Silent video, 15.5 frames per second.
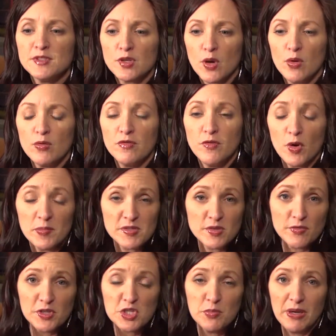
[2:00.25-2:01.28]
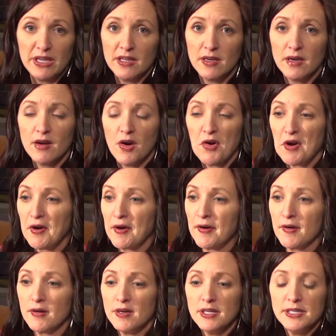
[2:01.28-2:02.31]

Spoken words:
So forms of rich media are